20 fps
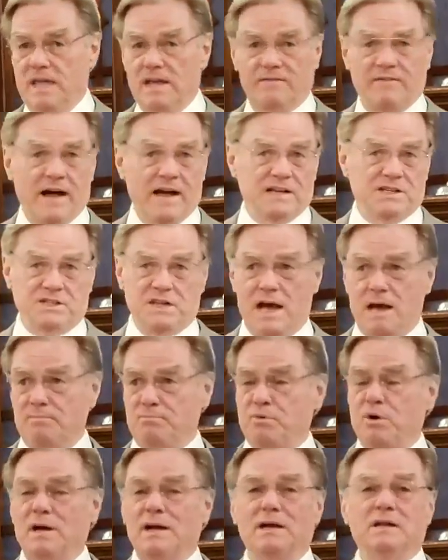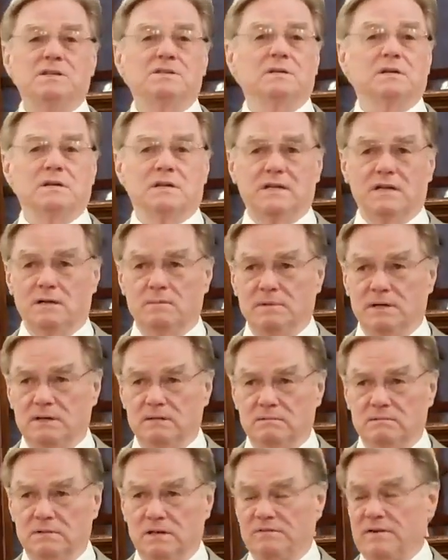If I stop praying, he's going to kill me.
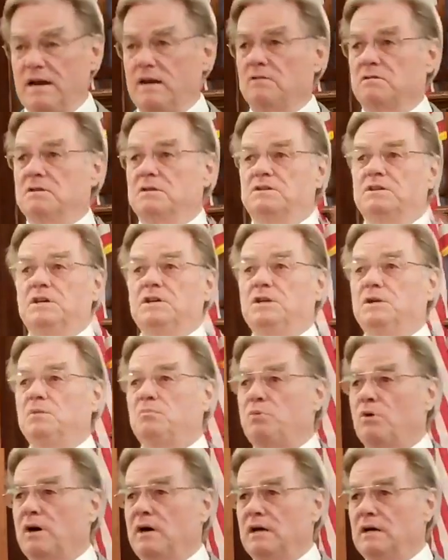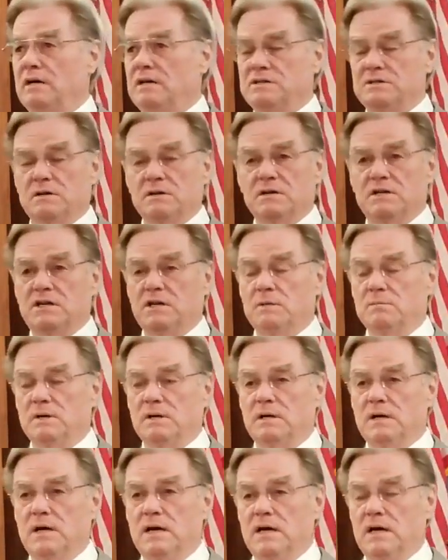If I don't continue to pray, he's going to kill me.
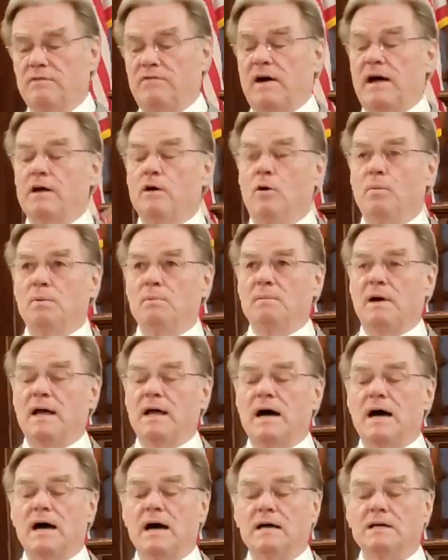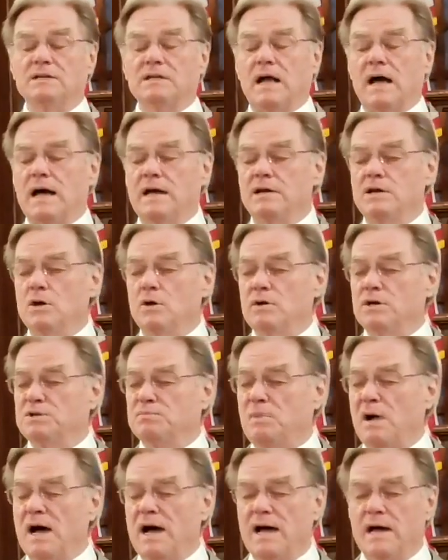If I open my eyes, I know he's
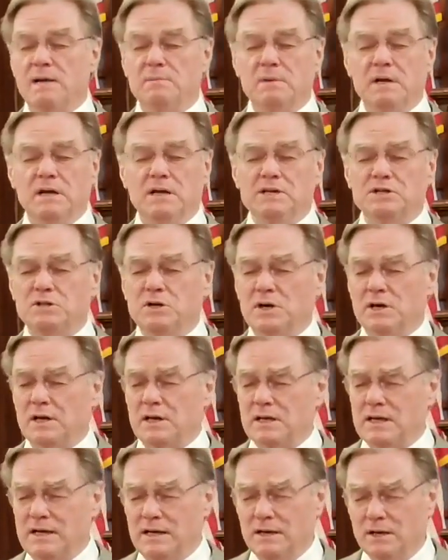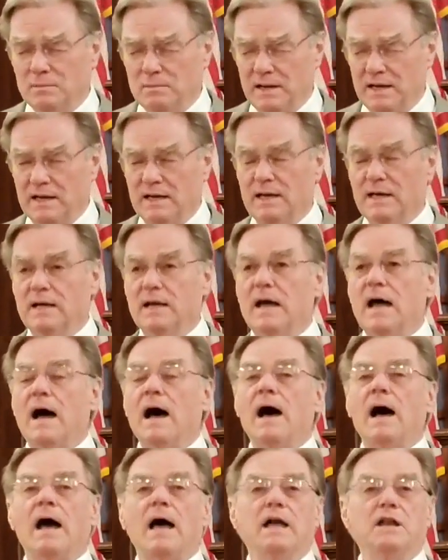behind me. He's going to kill me.
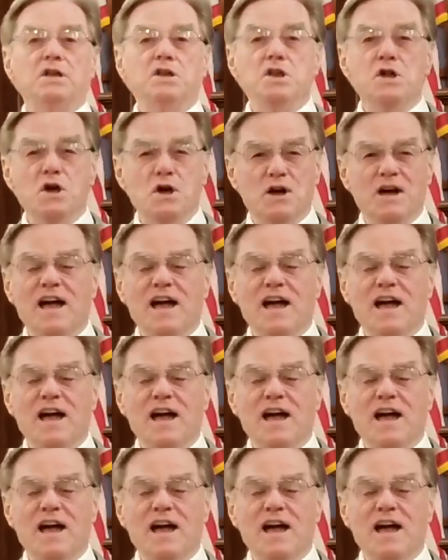I knew.